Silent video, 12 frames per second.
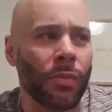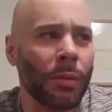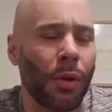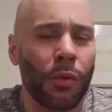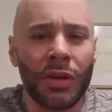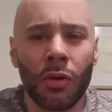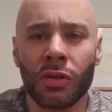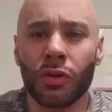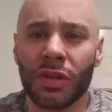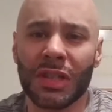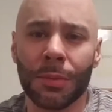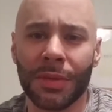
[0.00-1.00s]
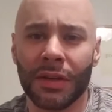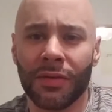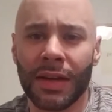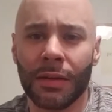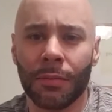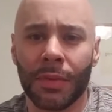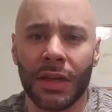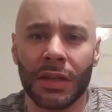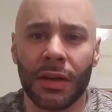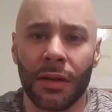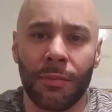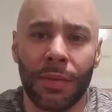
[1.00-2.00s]
but we know it's doing something, right? Because
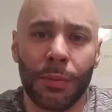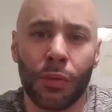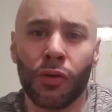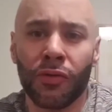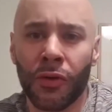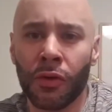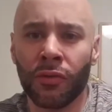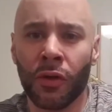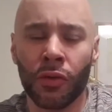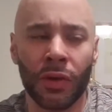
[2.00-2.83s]
if people foam roll,